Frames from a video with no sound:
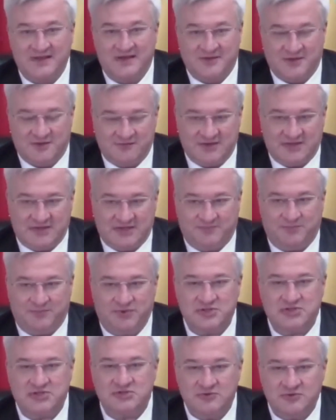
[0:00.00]

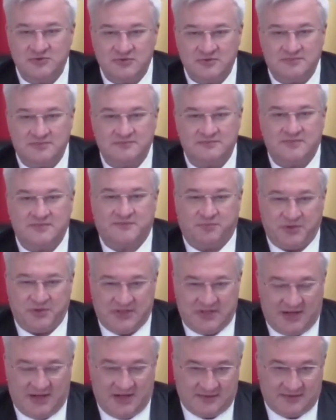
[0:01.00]
about good and very
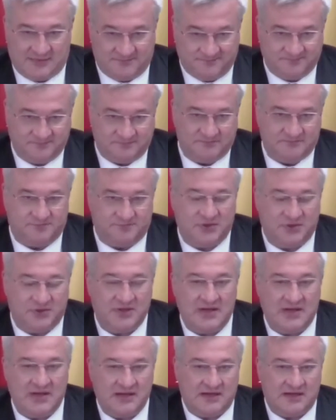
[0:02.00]
good news. I will
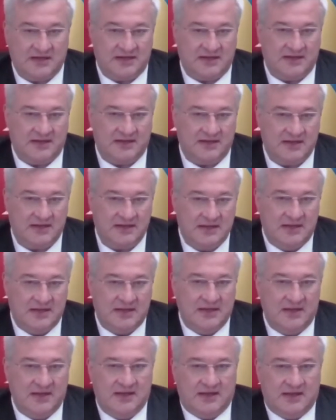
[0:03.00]
start from
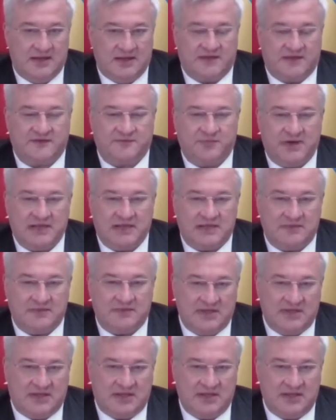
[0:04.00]

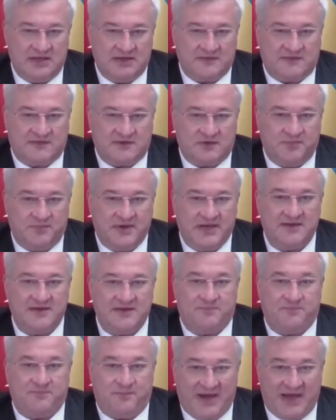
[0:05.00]
appreciations
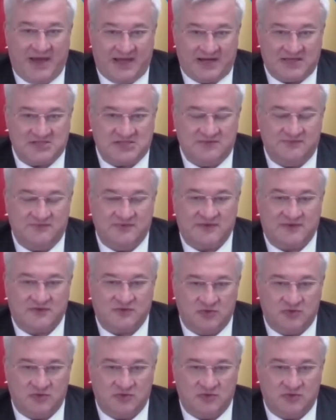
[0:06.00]
and gratitude